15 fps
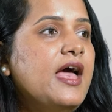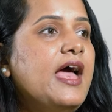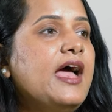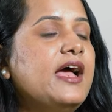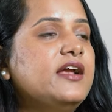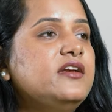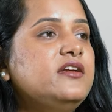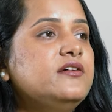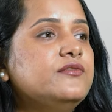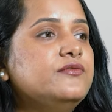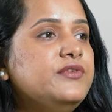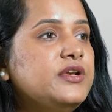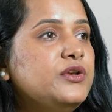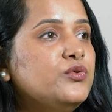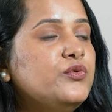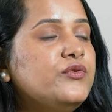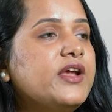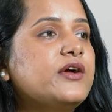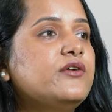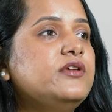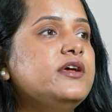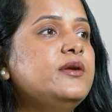and we do
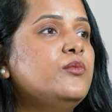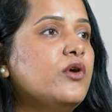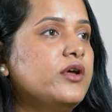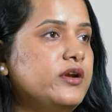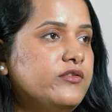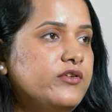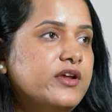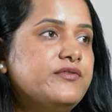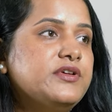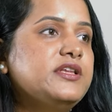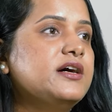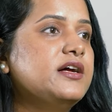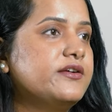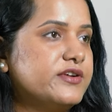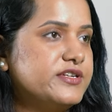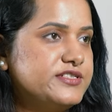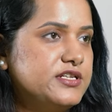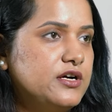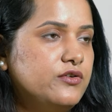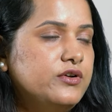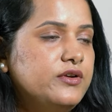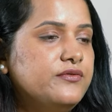regular monitoring with
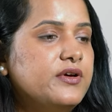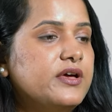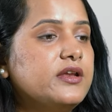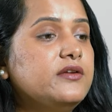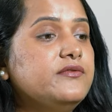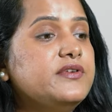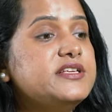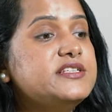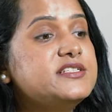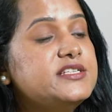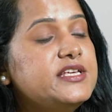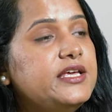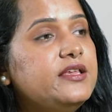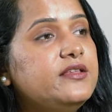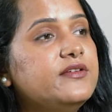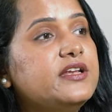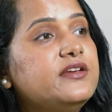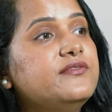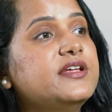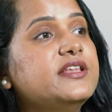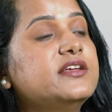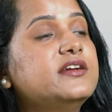ultrasound, wherein we see that
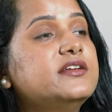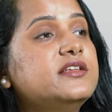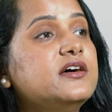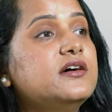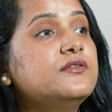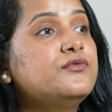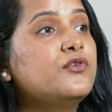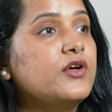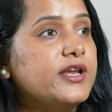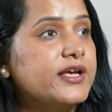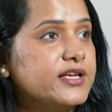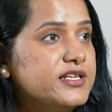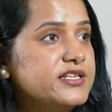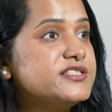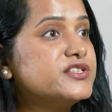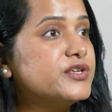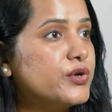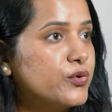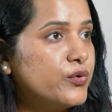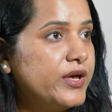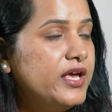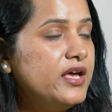whether the follicle is
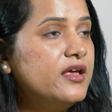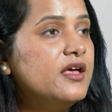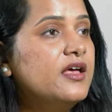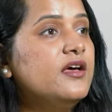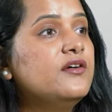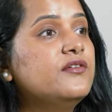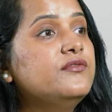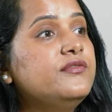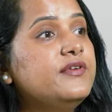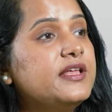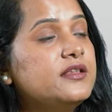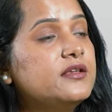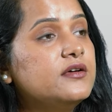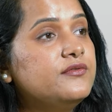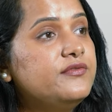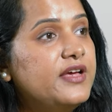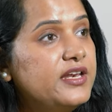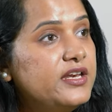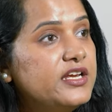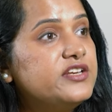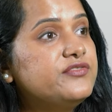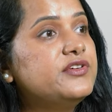growing,
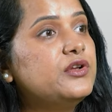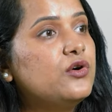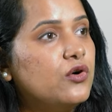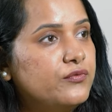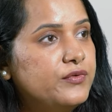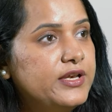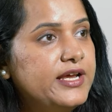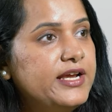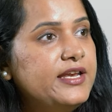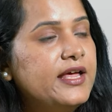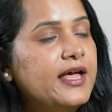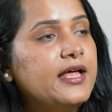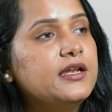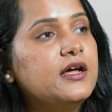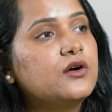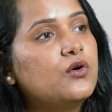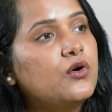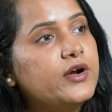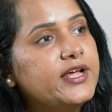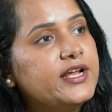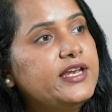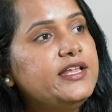when it will ovulate, and
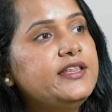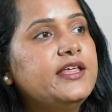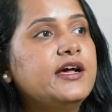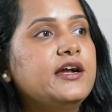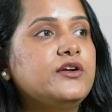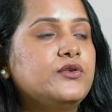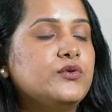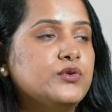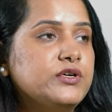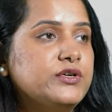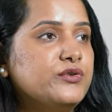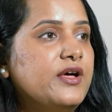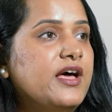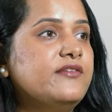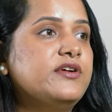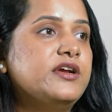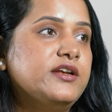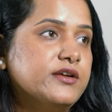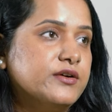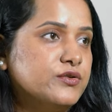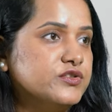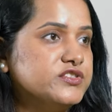accordingly they are told to have
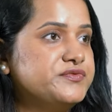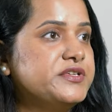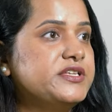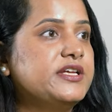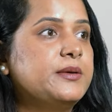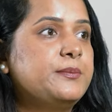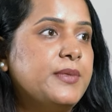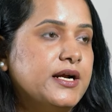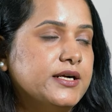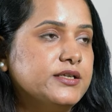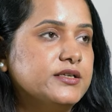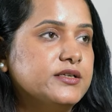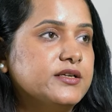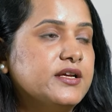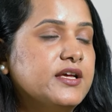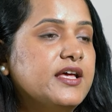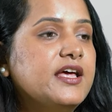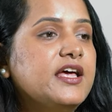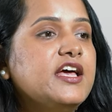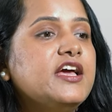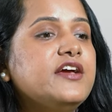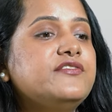intercourse with their partner.
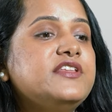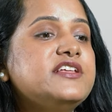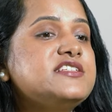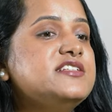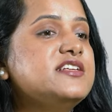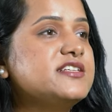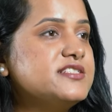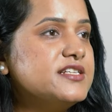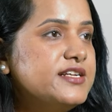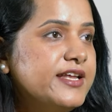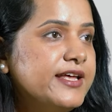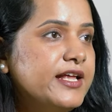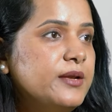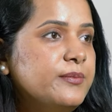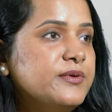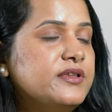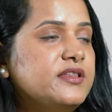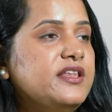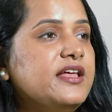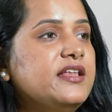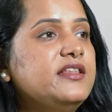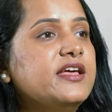If this doesn't help,
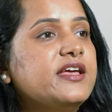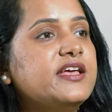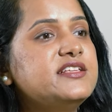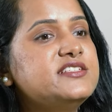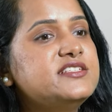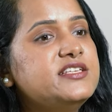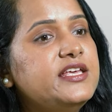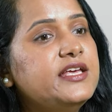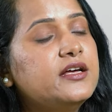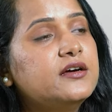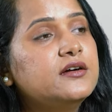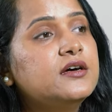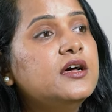then they can seek